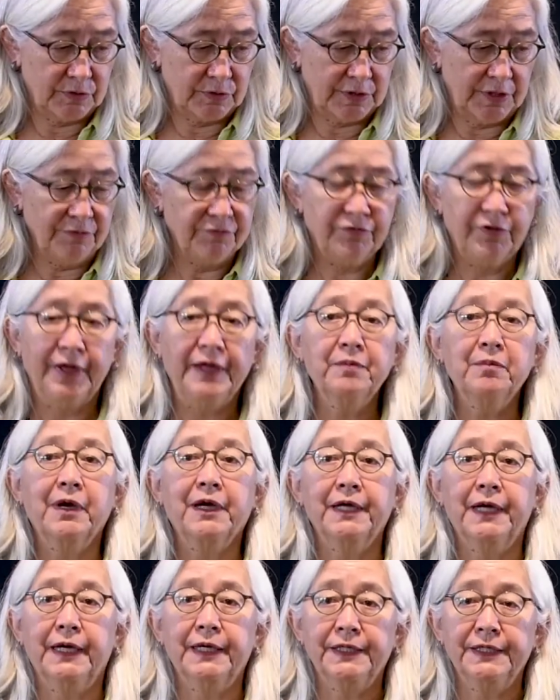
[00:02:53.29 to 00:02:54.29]
convey
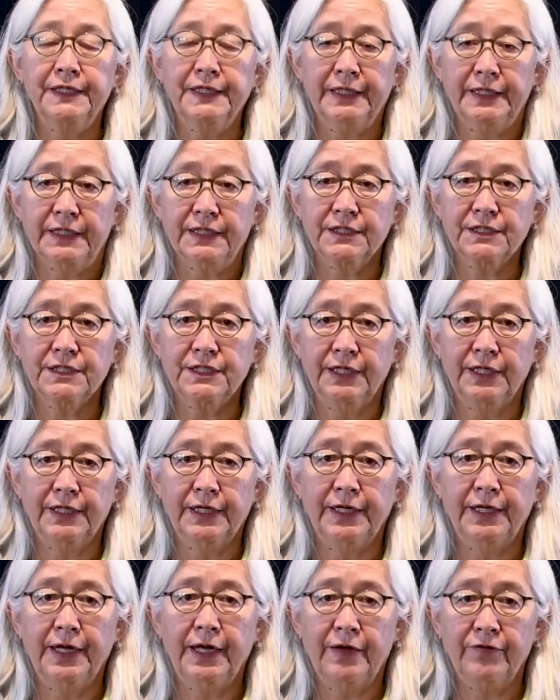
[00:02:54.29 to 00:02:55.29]
my ideas, then
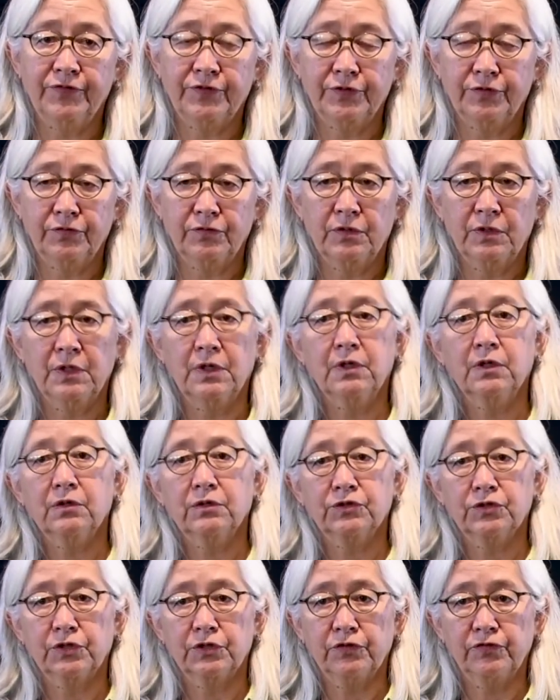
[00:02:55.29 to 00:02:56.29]
I have to
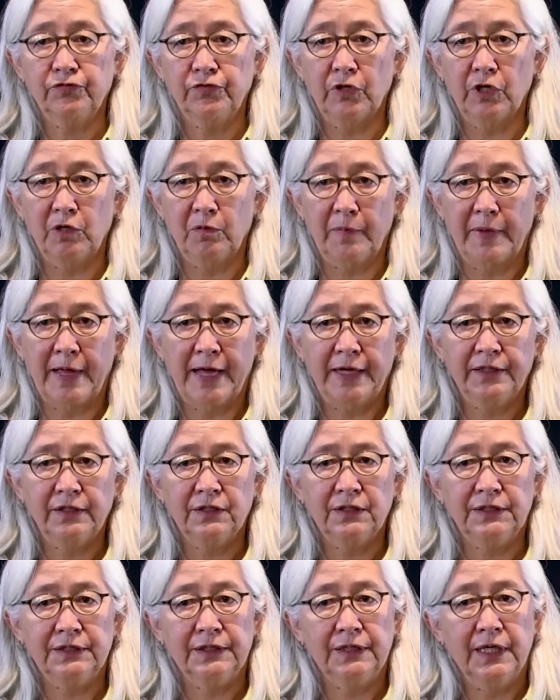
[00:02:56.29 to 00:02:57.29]
sort of fall back
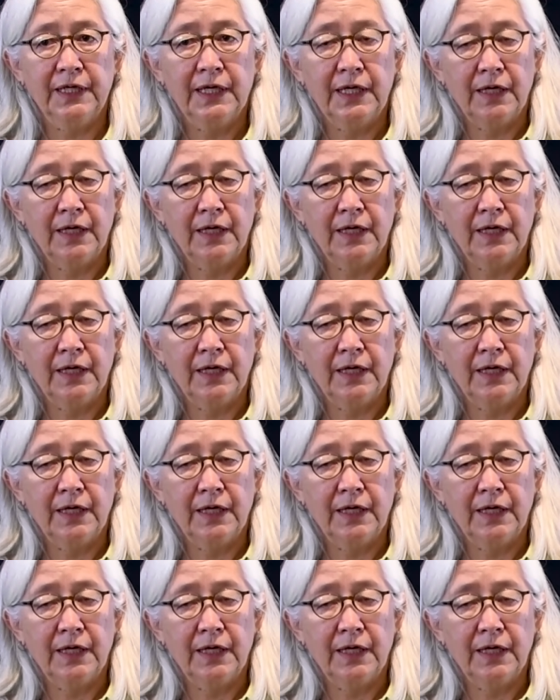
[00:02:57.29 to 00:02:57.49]
on